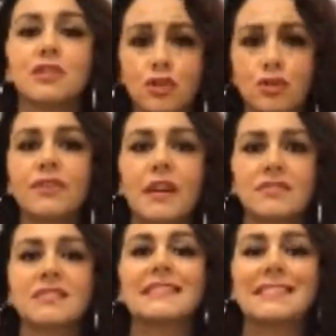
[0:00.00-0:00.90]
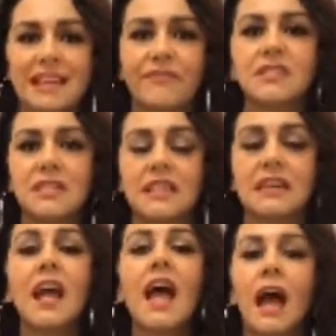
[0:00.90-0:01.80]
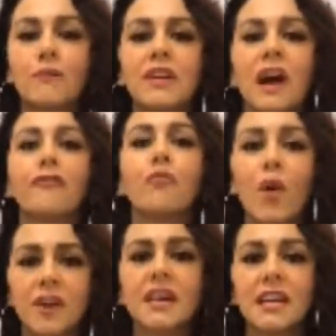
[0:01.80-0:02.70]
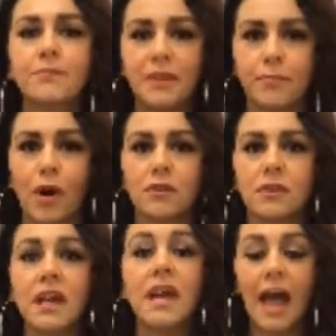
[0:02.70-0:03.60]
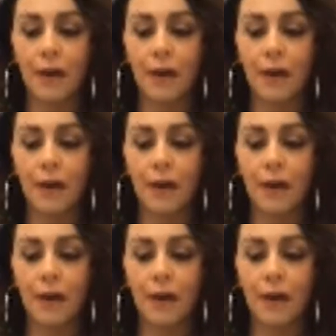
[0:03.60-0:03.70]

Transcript: It's 2017, and we have working people